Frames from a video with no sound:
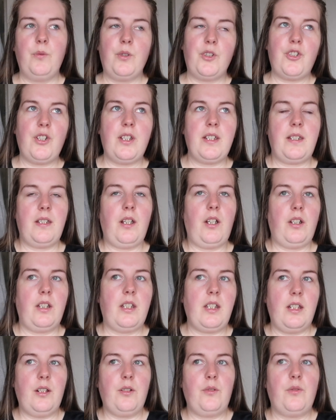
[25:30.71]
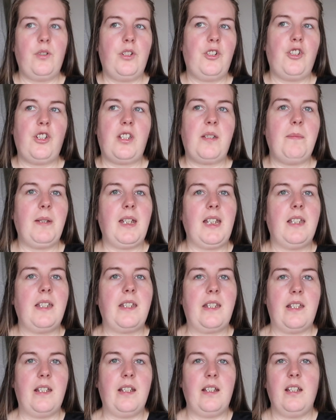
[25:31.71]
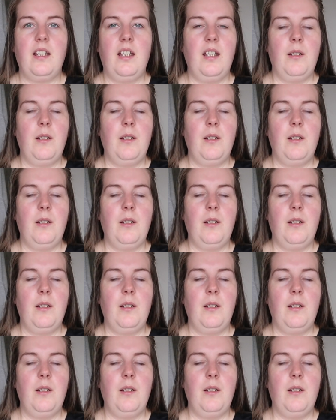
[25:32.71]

which isn't ideal. It just means that